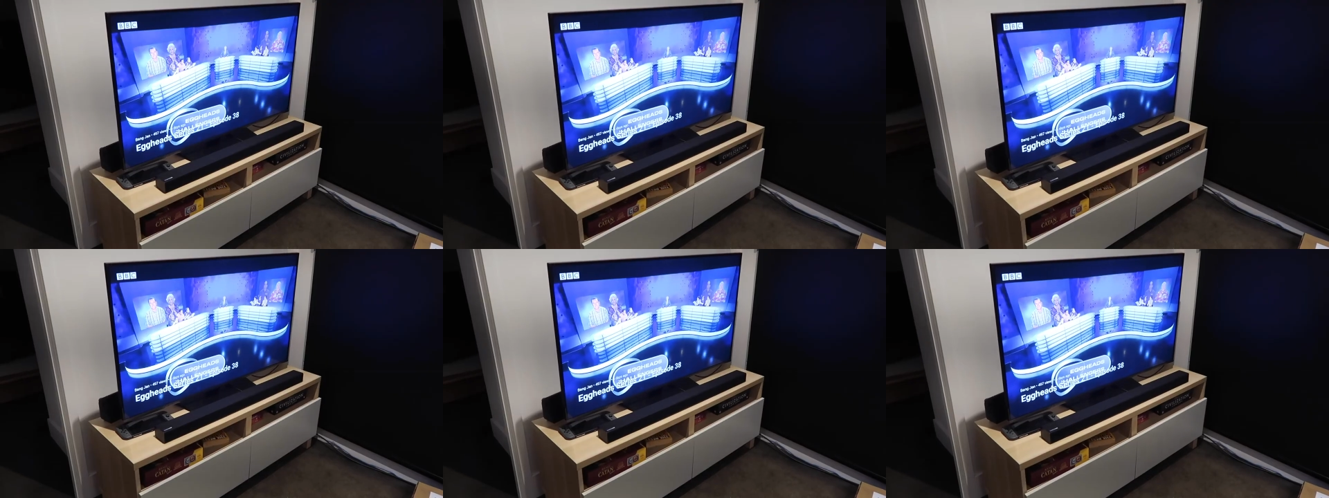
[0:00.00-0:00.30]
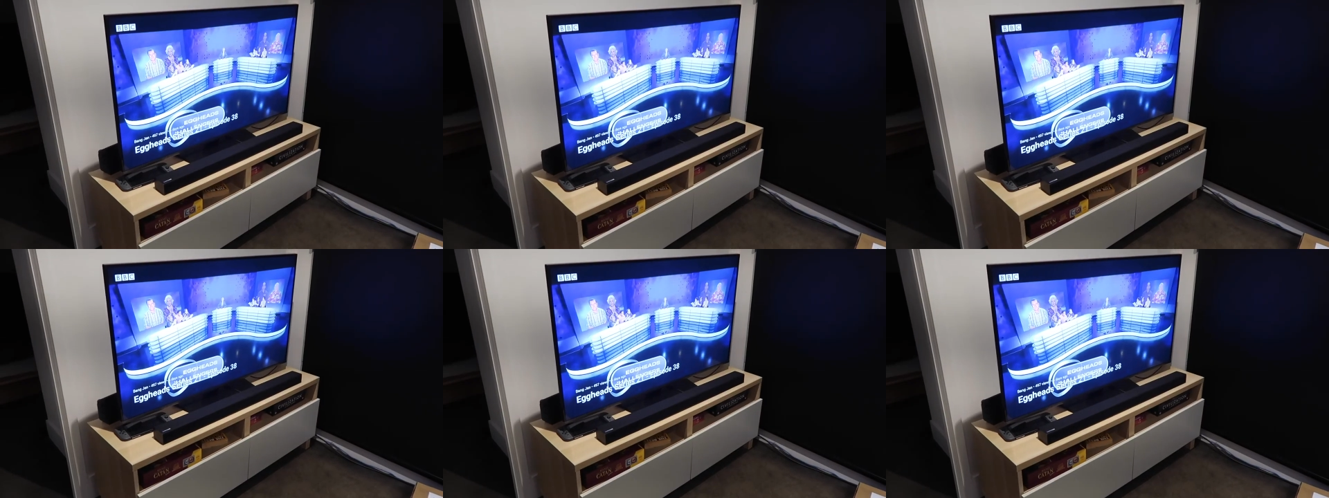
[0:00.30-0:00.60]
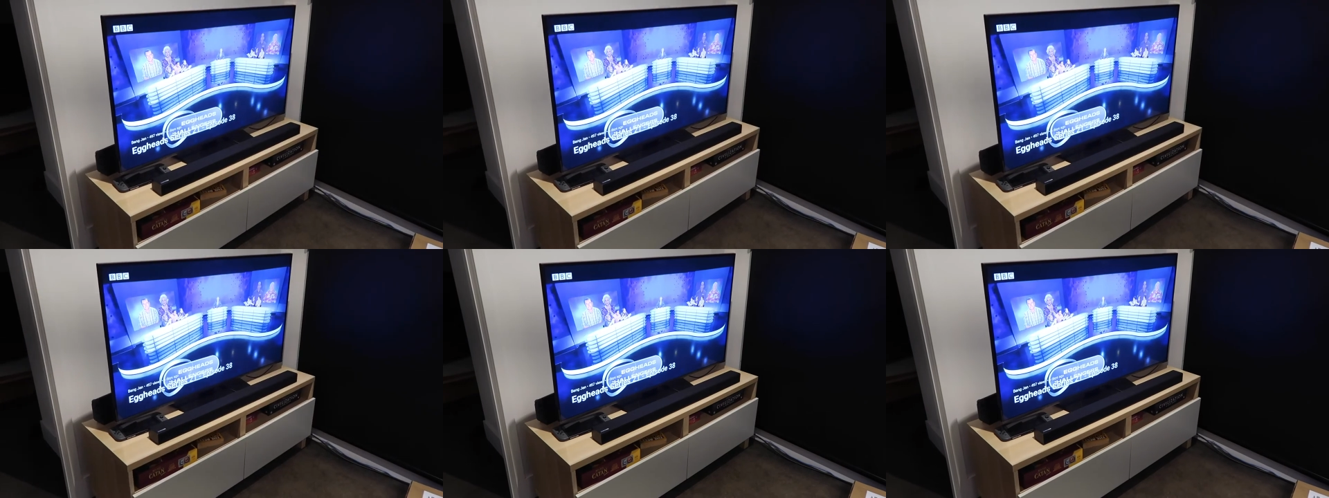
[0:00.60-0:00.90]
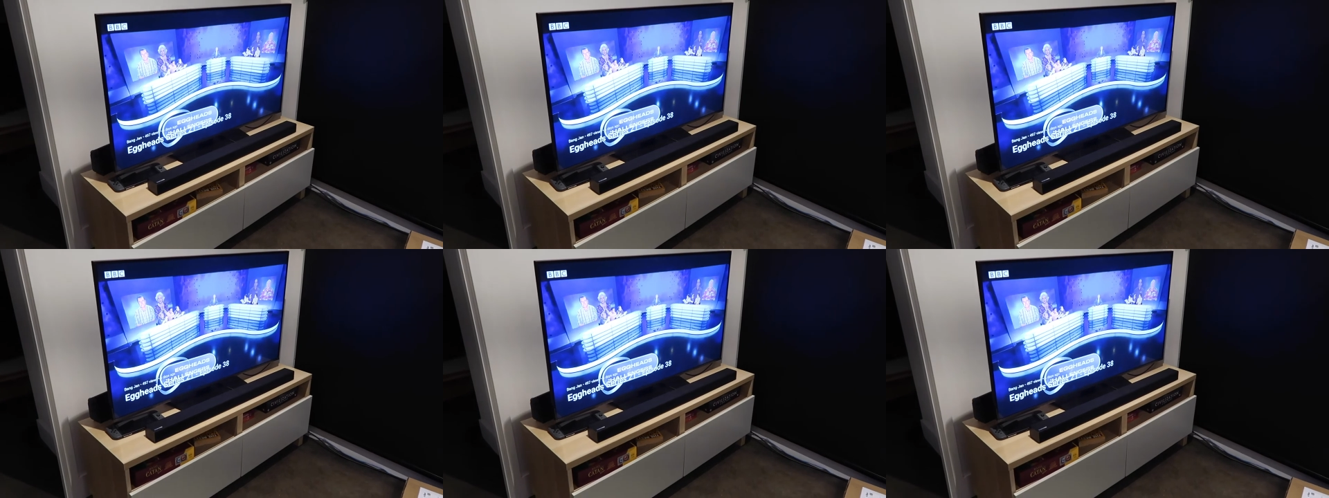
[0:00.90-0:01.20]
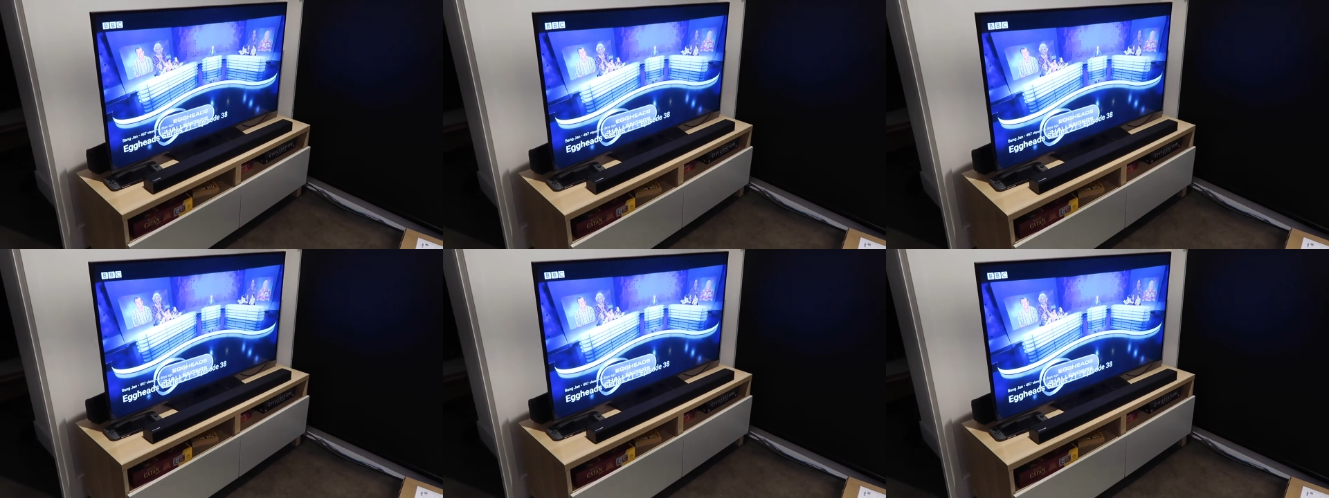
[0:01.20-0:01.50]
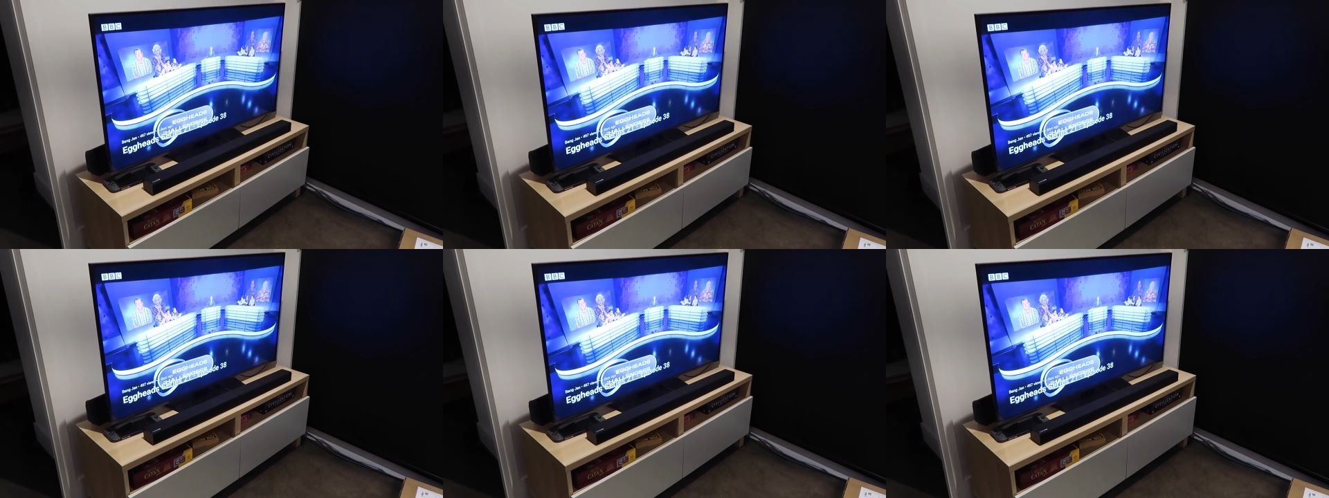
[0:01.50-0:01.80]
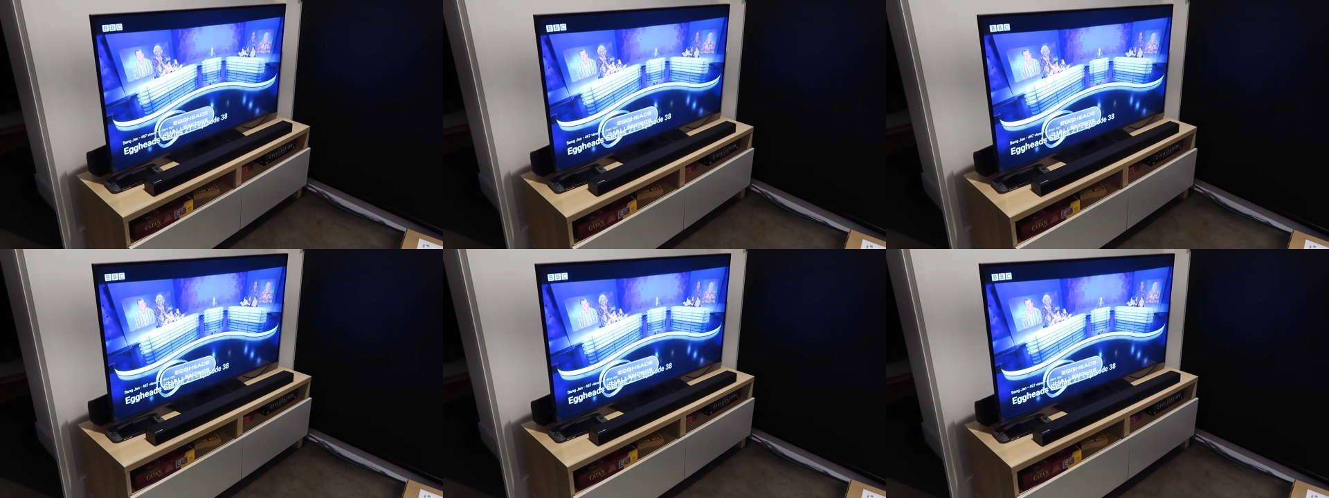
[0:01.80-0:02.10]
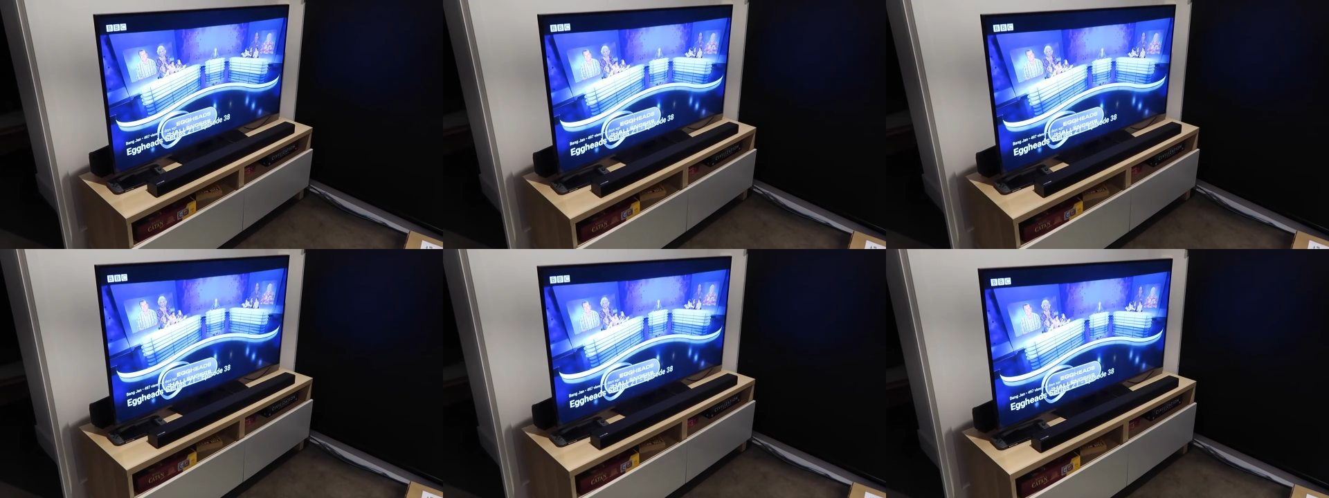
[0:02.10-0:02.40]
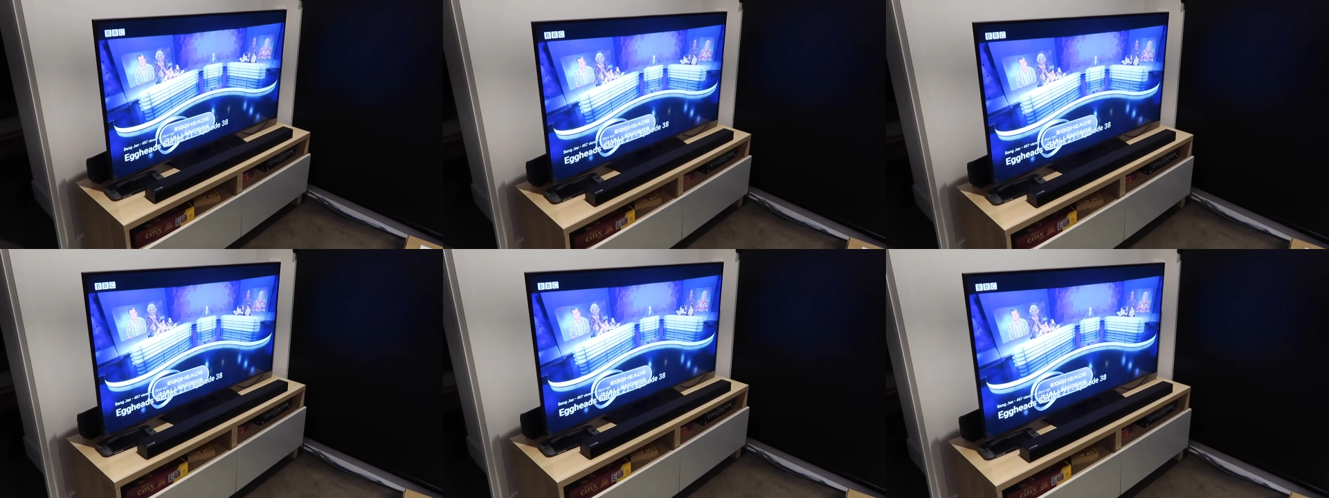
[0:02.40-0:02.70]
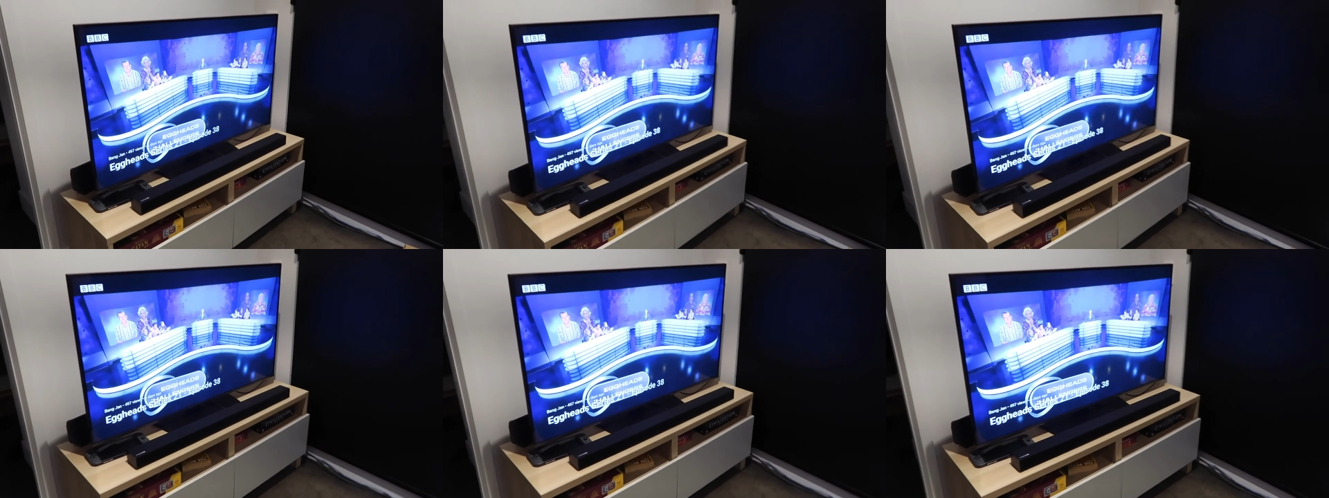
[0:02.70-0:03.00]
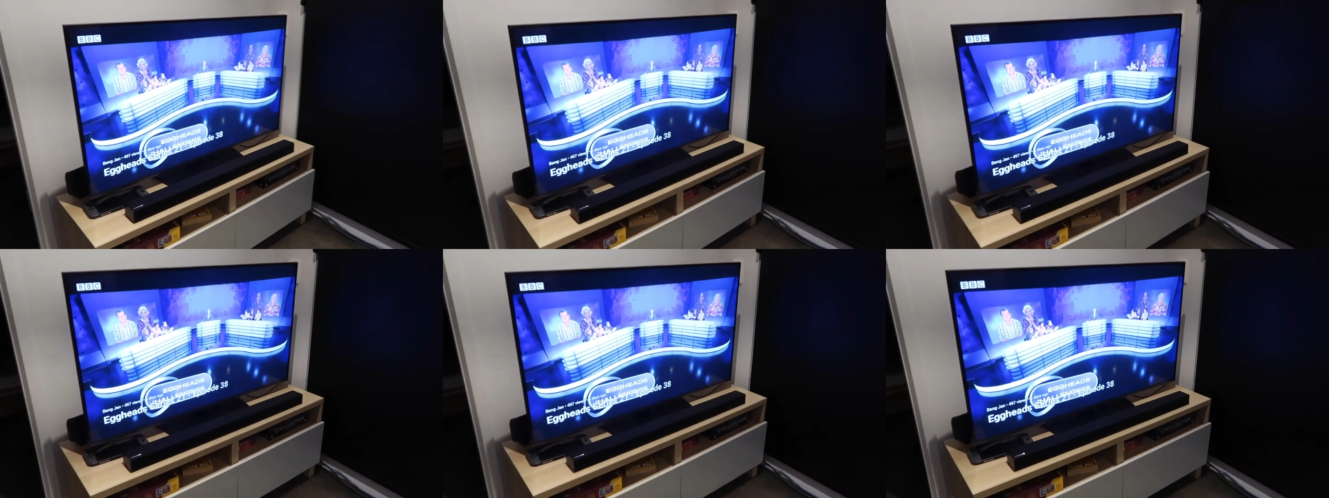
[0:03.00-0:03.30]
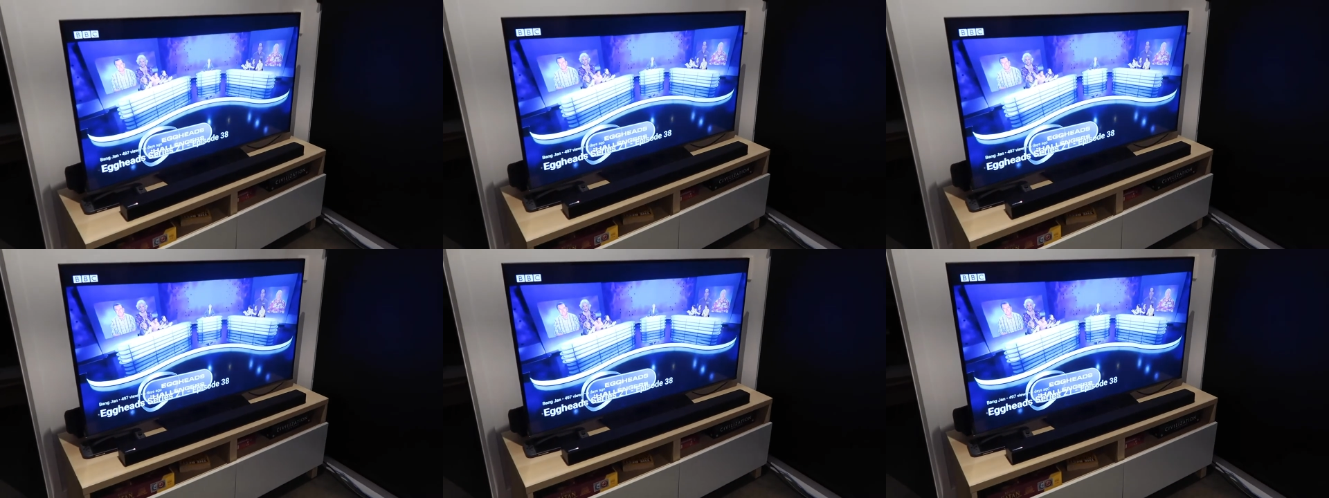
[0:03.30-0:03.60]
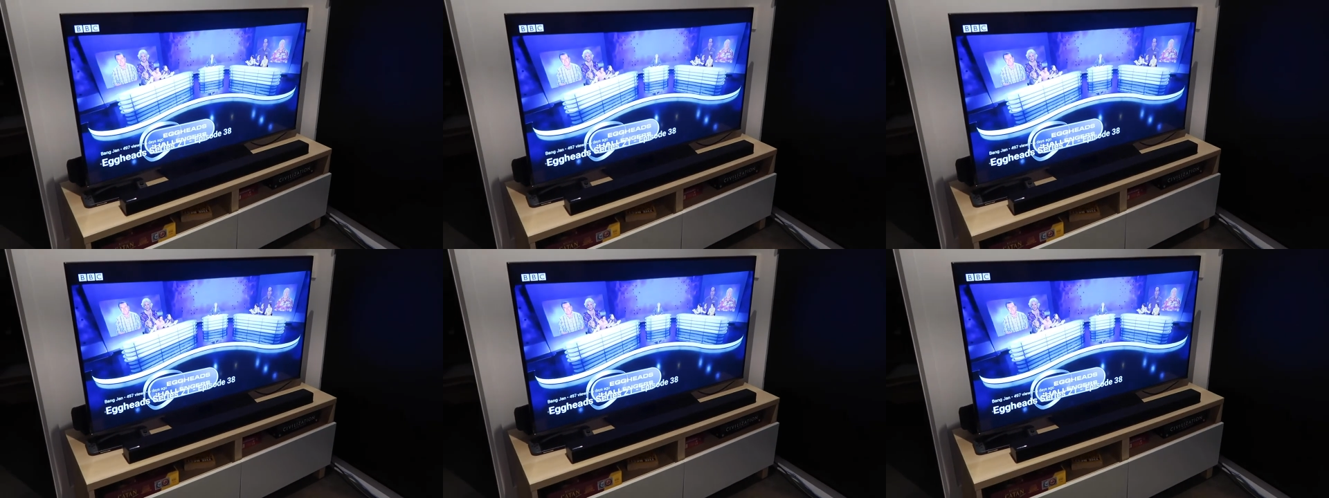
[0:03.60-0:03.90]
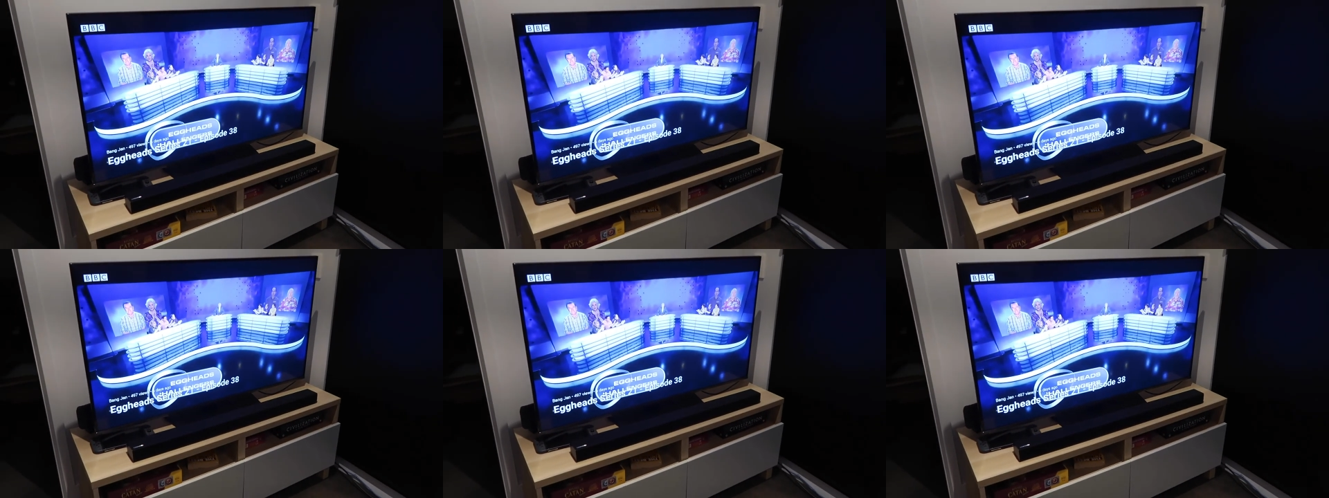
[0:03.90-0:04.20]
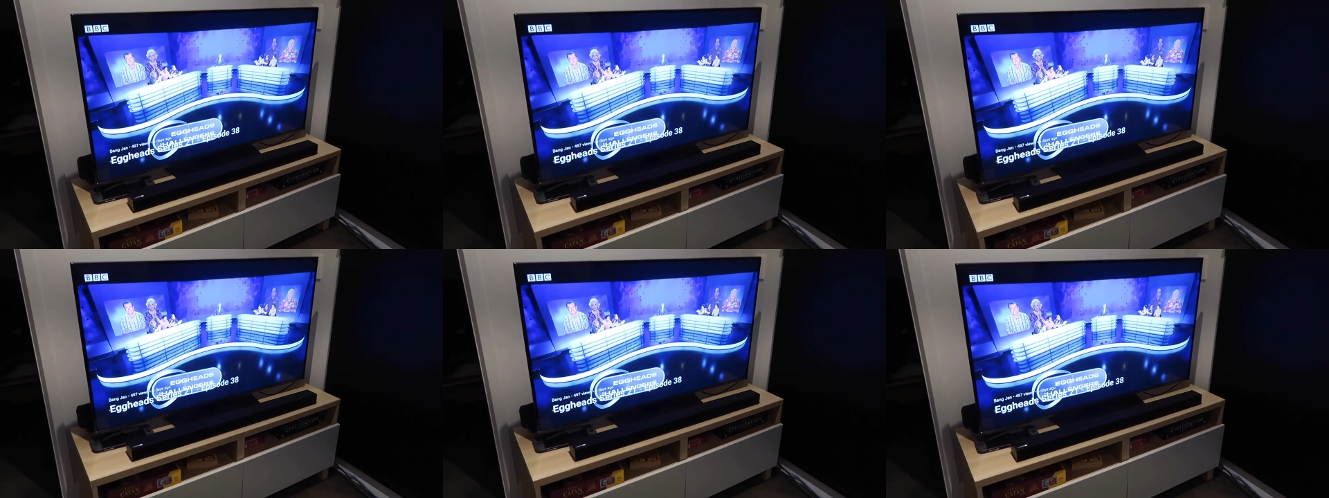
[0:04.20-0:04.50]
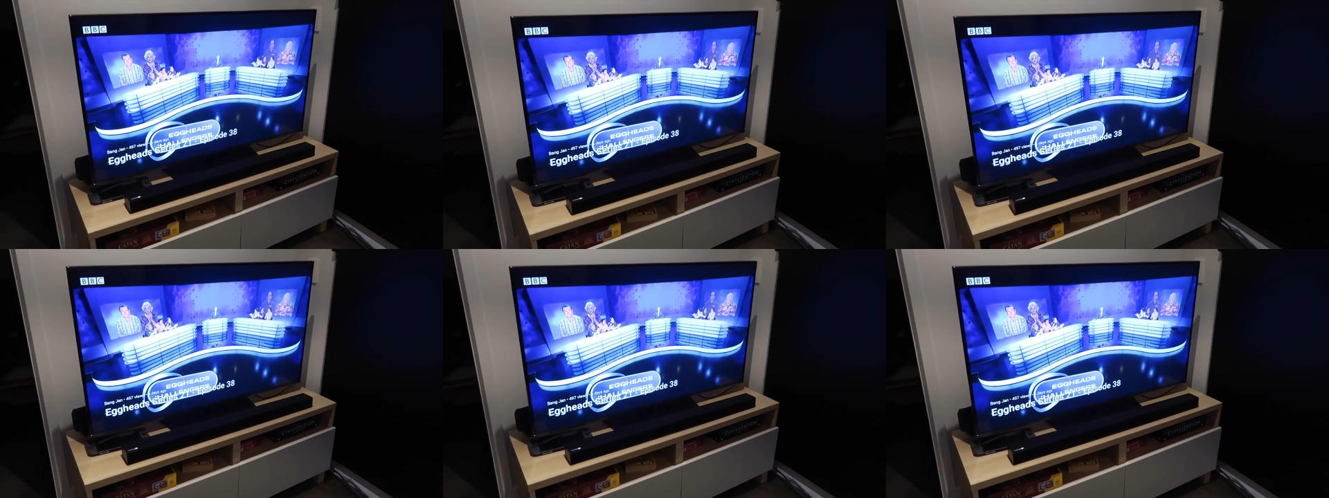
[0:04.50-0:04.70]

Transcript: [unreadable: no face in view]